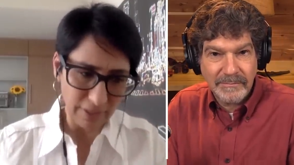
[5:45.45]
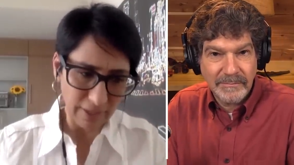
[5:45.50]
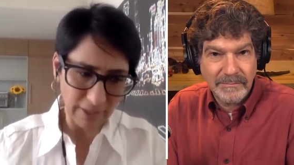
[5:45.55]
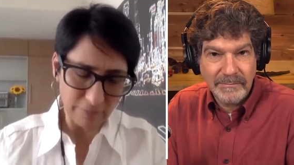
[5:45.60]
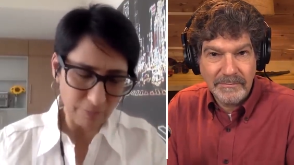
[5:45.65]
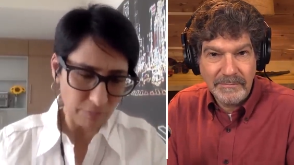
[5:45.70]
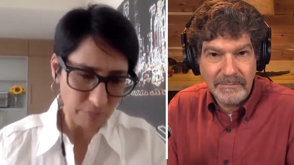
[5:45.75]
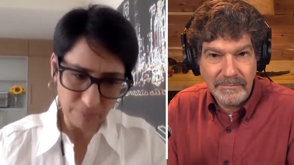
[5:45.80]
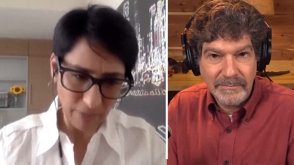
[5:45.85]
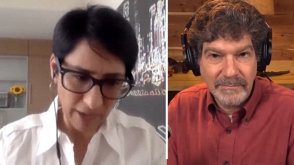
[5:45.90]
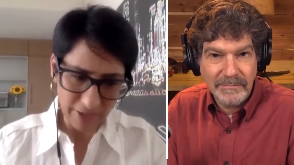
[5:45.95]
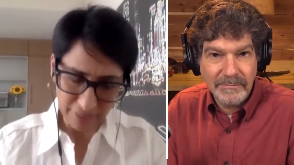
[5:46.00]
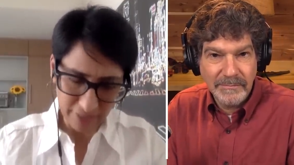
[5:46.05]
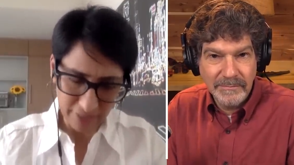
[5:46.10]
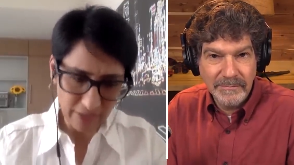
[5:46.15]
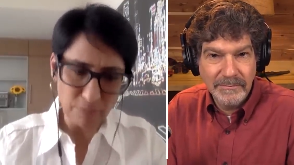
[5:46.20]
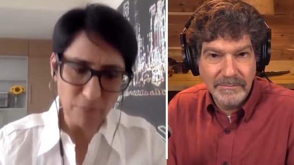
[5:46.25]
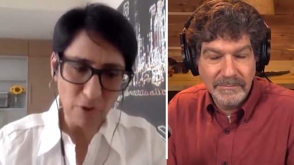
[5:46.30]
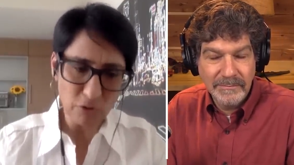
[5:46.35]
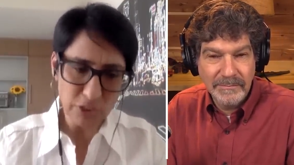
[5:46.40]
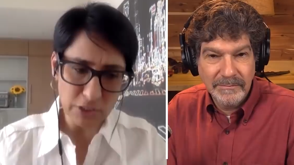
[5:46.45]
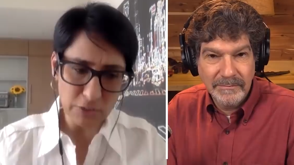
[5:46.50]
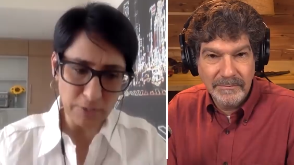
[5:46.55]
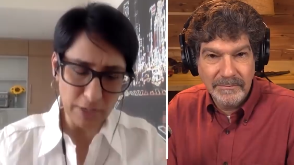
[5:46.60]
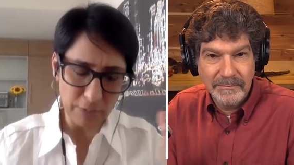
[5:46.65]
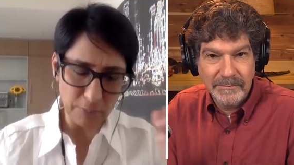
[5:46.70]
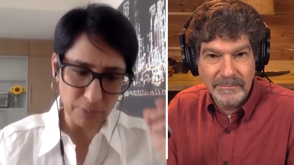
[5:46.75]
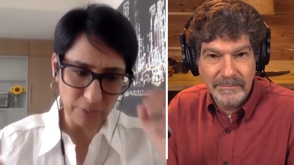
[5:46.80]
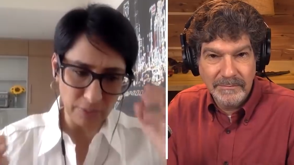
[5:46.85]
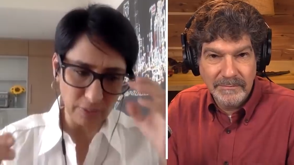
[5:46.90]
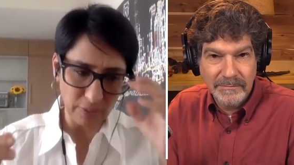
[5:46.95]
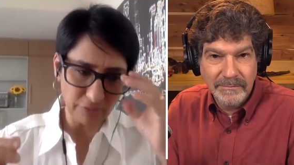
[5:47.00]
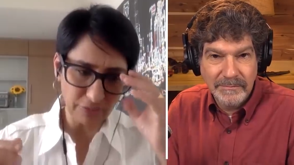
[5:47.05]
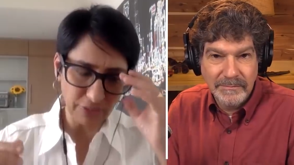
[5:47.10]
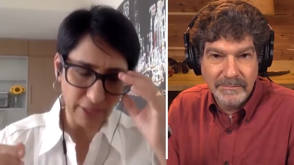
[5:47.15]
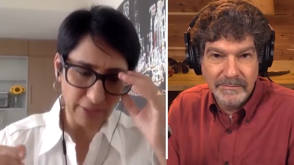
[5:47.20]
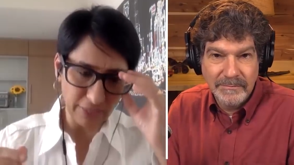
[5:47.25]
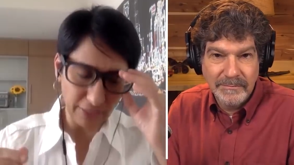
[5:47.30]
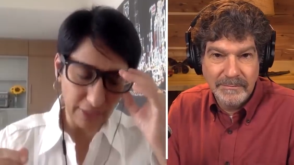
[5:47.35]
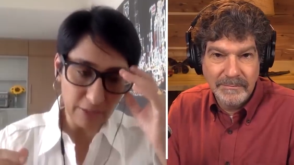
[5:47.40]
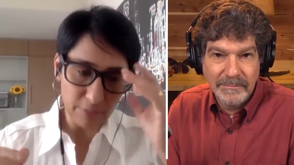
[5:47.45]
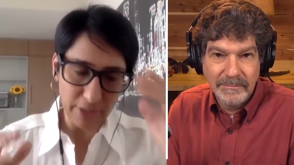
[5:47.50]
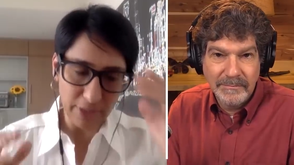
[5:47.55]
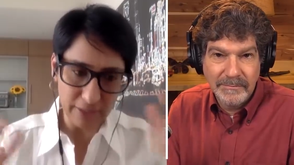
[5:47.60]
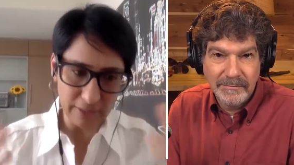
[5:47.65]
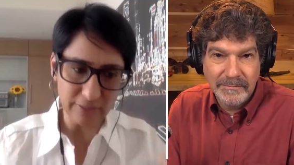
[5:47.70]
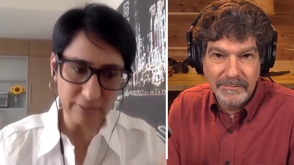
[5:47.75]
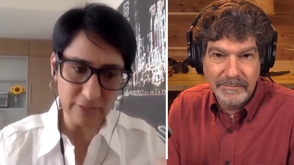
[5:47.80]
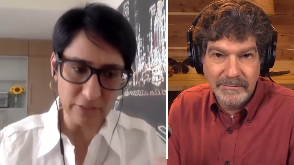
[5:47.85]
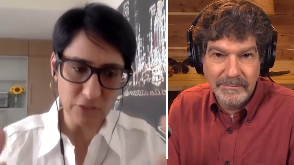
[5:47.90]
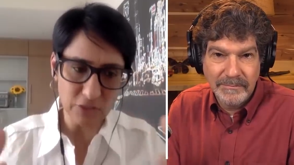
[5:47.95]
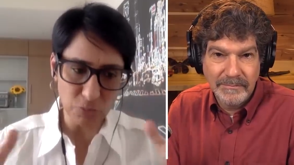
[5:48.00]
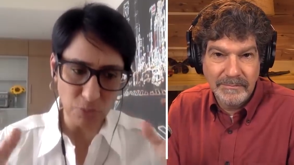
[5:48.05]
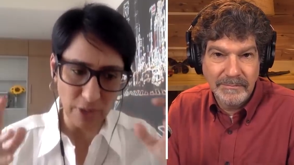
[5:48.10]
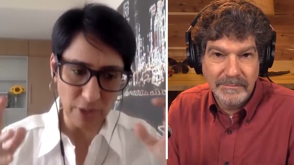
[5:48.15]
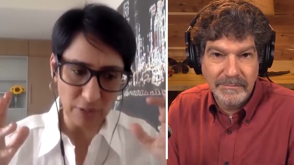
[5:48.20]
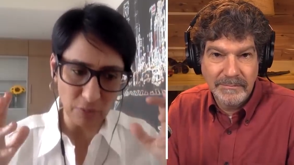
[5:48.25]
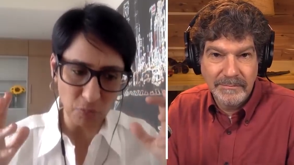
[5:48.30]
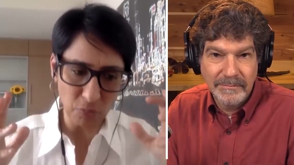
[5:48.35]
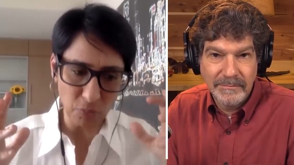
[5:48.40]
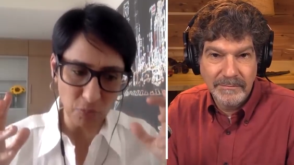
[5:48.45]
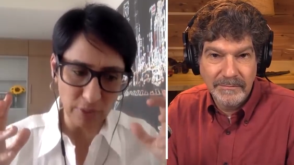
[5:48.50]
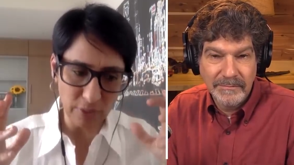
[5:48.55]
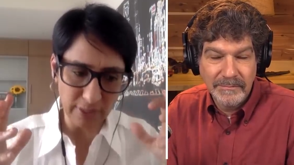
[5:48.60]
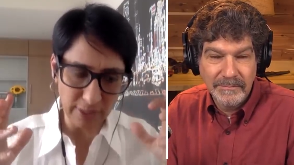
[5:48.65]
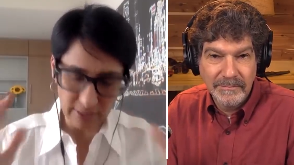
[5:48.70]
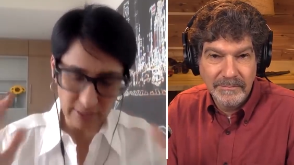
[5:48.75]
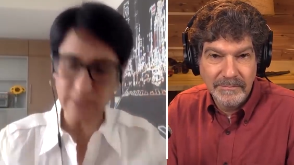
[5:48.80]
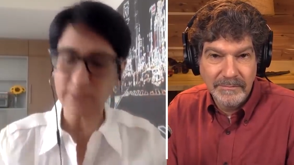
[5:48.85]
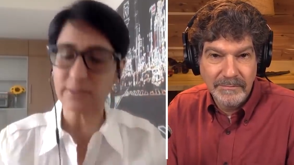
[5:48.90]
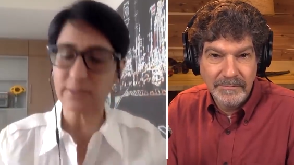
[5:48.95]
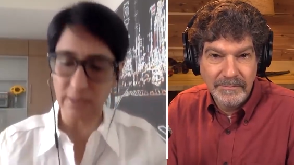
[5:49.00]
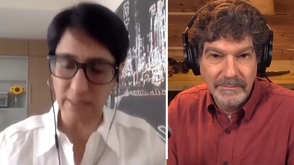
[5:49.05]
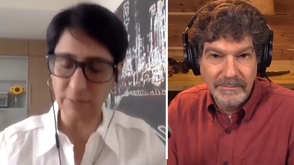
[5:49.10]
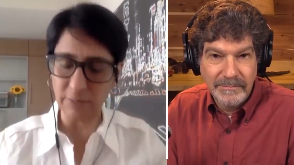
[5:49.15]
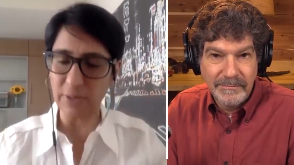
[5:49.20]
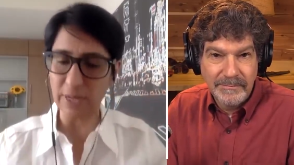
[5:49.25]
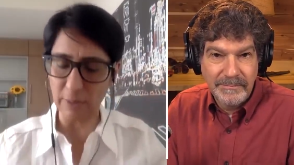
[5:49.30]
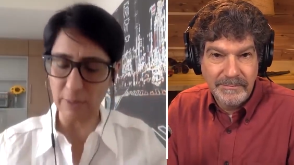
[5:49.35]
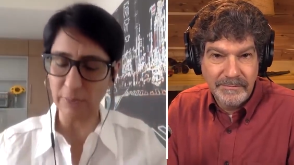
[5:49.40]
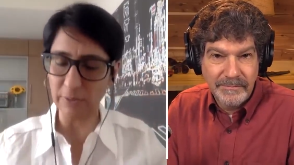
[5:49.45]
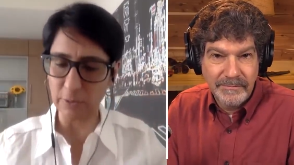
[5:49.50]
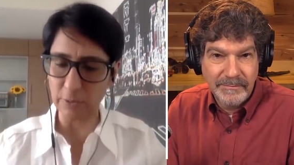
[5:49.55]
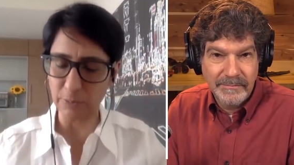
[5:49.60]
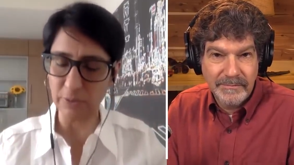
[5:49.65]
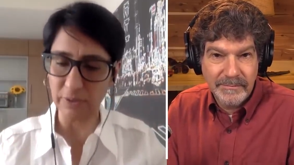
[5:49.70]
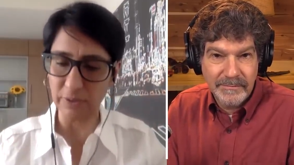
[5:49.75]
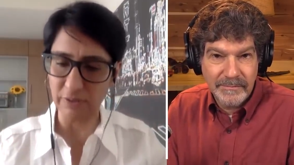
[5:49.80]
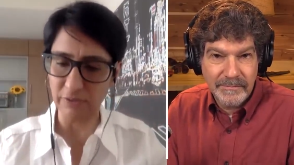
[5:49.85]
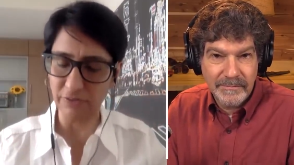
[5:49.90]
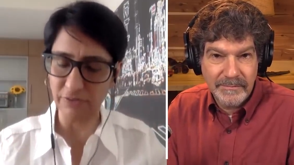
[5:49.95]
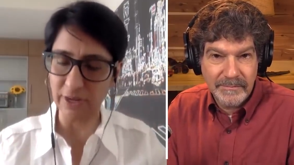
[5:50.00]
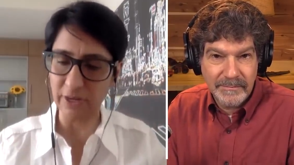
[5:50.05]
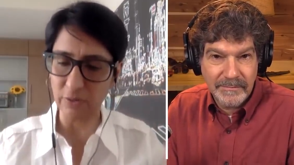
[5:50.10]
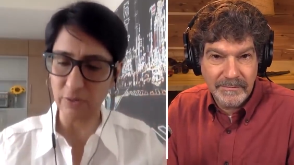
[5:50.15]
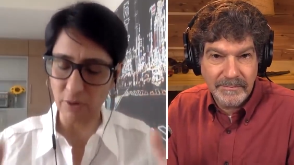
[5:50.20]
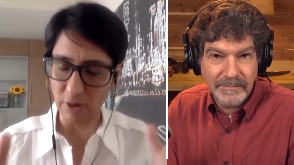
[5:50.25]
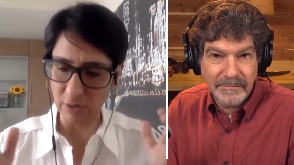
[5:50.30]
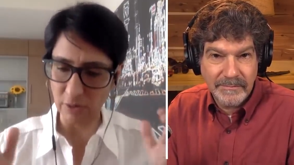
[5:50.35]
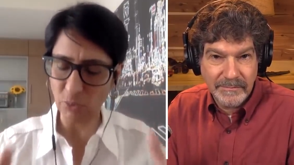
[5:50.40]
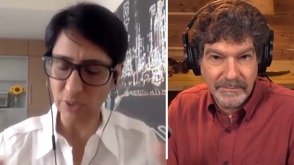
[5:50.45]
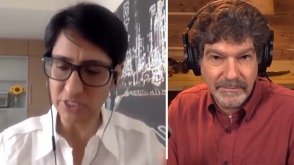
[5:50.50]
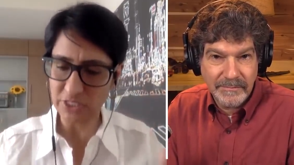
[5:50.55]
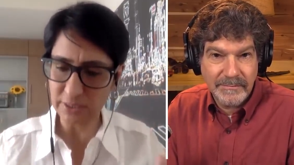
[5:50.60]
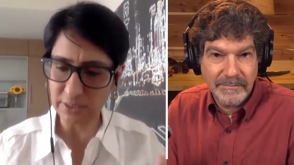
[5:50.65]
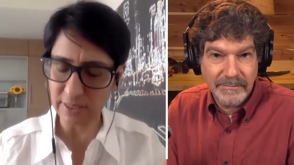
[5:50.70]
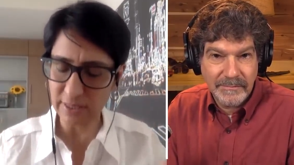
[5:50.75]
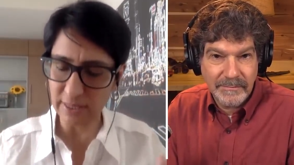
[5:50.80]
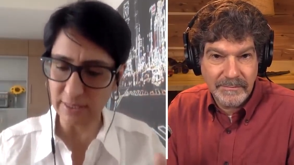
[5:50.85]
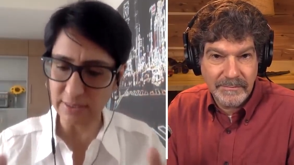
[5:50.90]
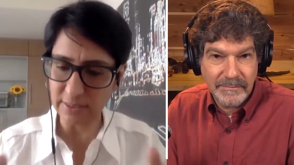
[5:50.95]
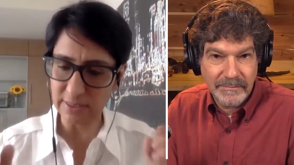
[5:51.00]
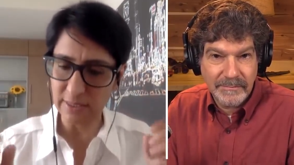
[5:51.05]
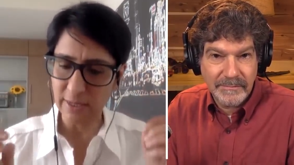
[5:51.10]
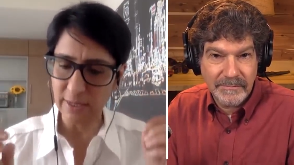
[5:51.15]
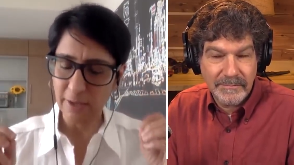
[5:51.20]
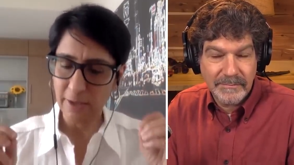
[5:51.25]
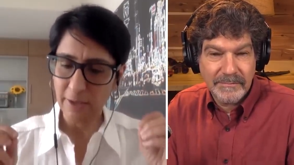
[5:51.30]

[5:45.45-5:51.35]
Speaker 1: and I think most people, if they think about it this way, would easily be able to put their finger on, which is this: